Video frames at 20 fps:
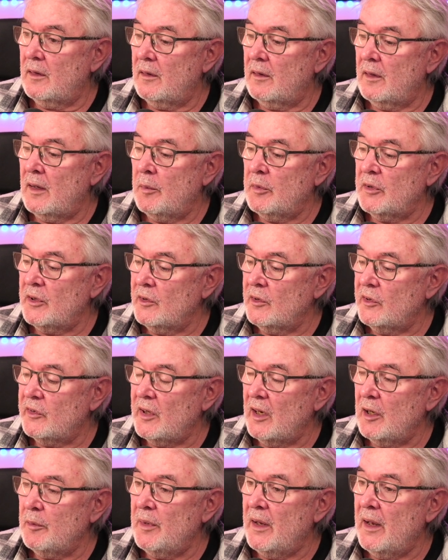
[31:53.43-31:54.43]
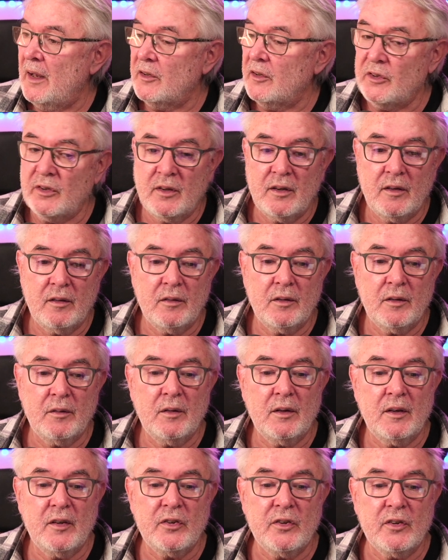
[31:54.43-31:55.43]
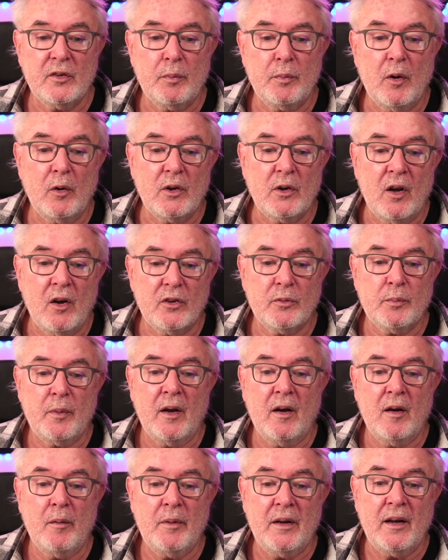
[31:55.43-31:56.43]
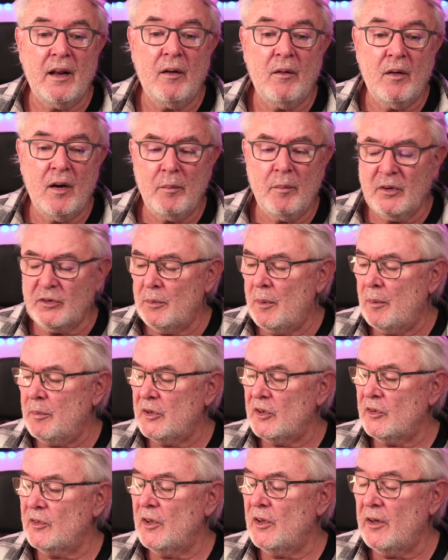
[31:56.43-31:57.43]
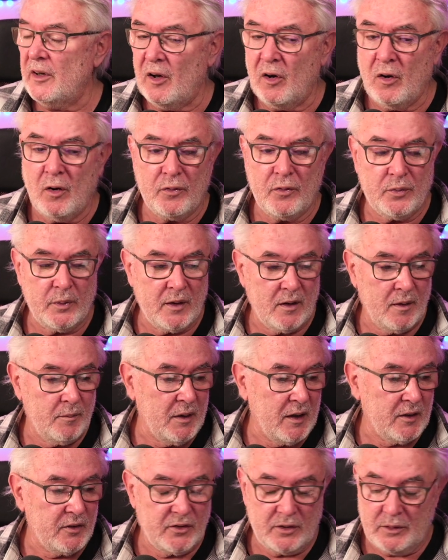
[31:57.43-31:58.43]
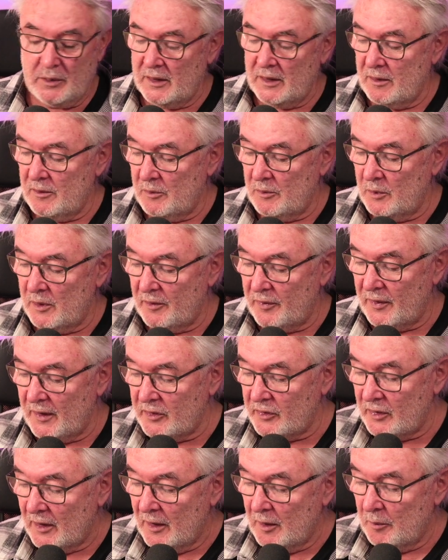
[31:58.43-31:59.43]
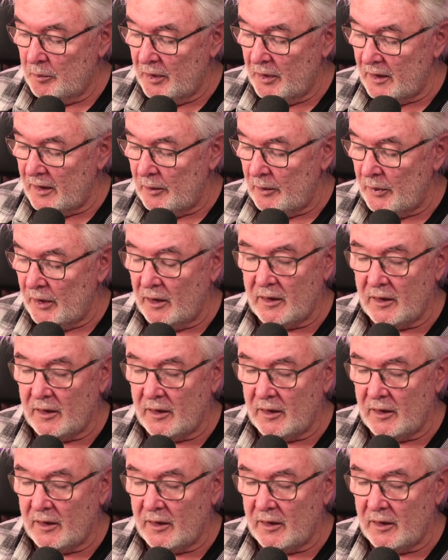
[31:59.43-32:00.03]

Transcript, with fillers: Amazon's telling me how to listen to podcasts behind me now. I must remember to turn it off when I'm next doing one of these. But here we are.